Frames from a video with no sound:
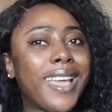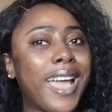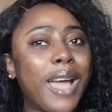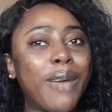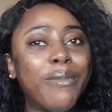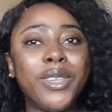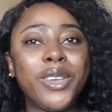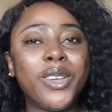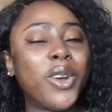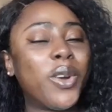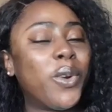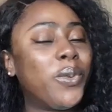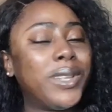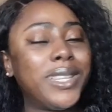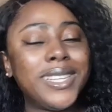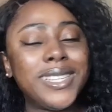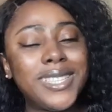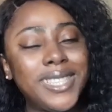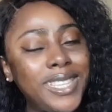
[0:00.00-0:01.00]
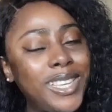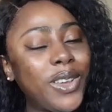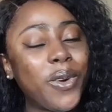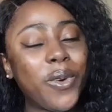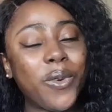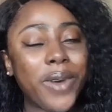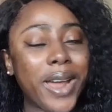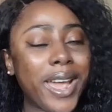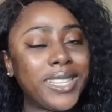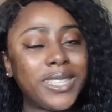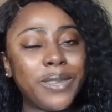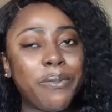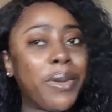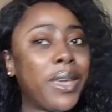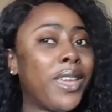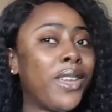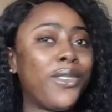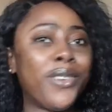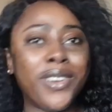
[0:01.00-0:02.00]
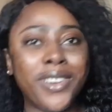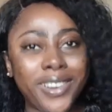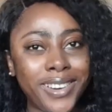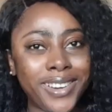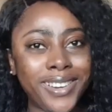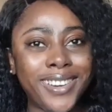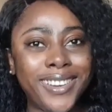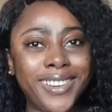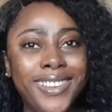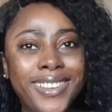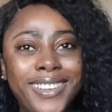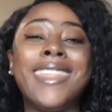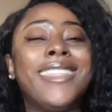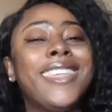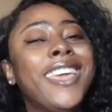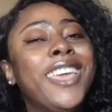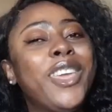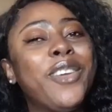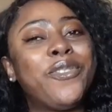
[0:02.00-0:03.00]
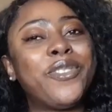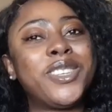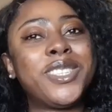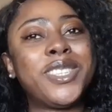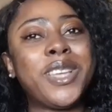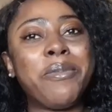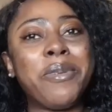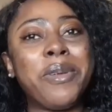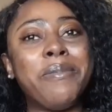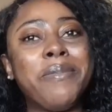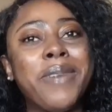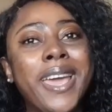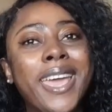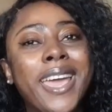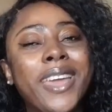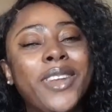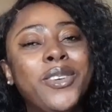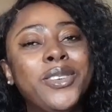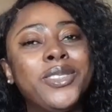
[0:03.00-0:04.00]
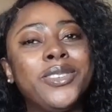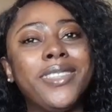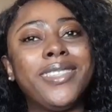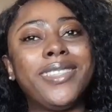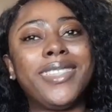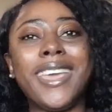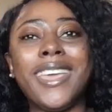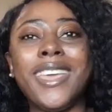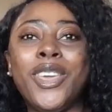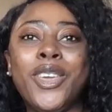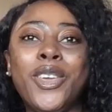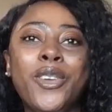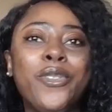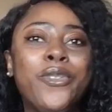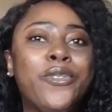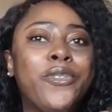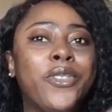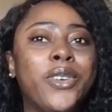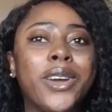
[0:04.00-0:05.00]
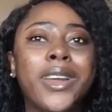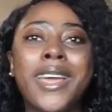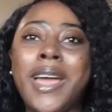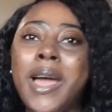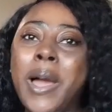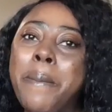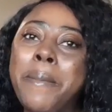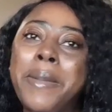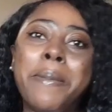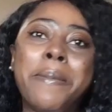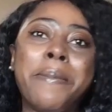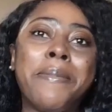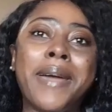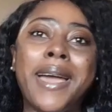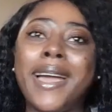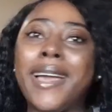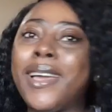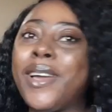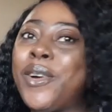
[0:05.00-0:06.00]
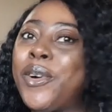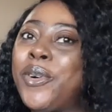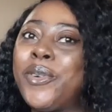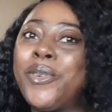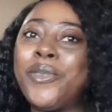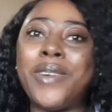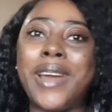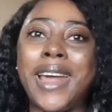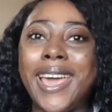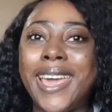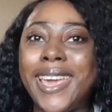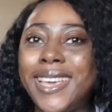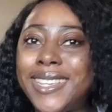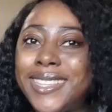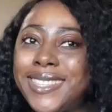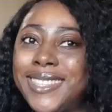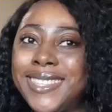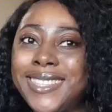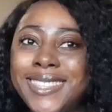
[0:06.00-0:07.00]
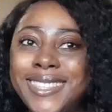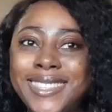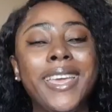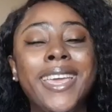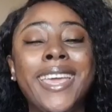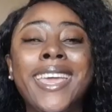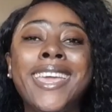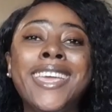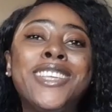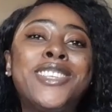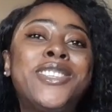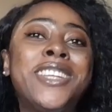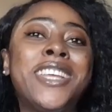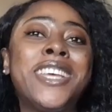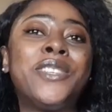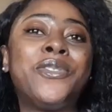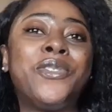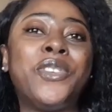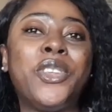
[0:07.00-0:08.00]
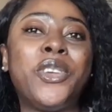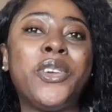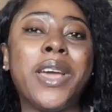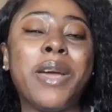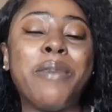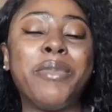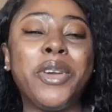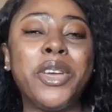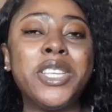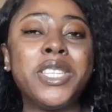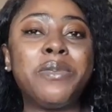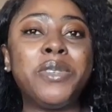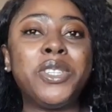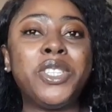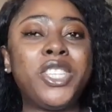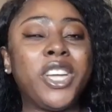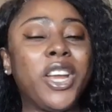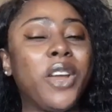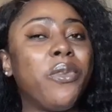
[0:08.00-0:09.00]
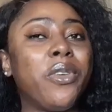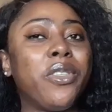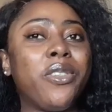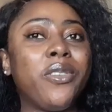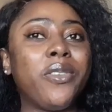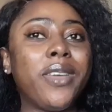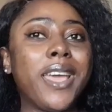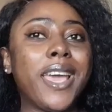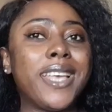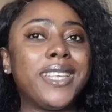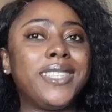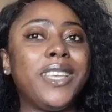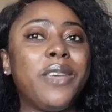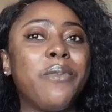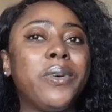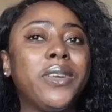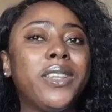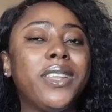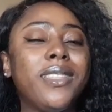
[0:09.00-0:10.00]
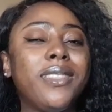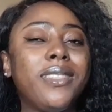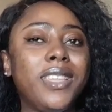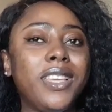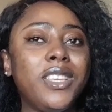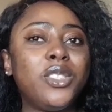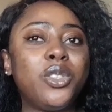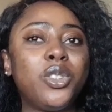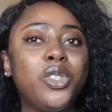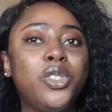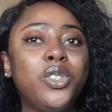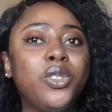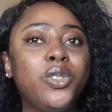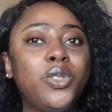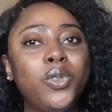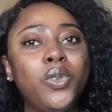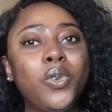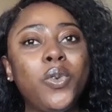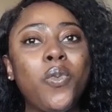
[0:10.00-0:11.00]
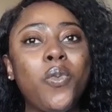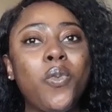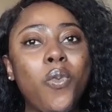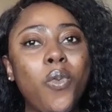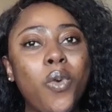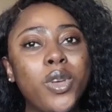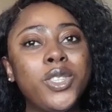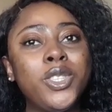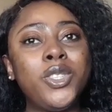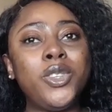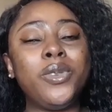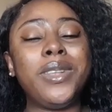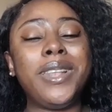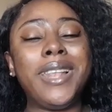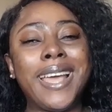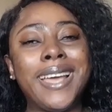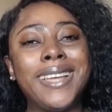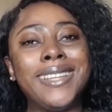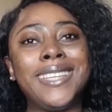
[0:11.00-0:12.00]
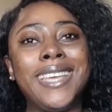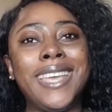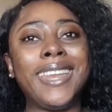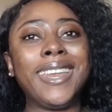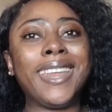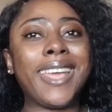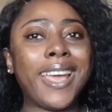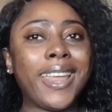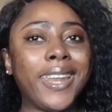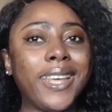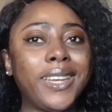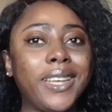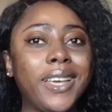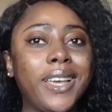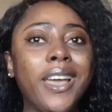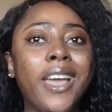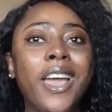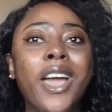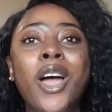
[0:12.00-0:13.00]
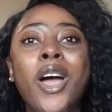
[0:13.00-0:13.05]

I'm the girl with the T, all right, period. Thank you for stopping by, and also thank you for coming back. All right, in today's video, I'm going to be sharing with you guys important things you should do once you land in Canada.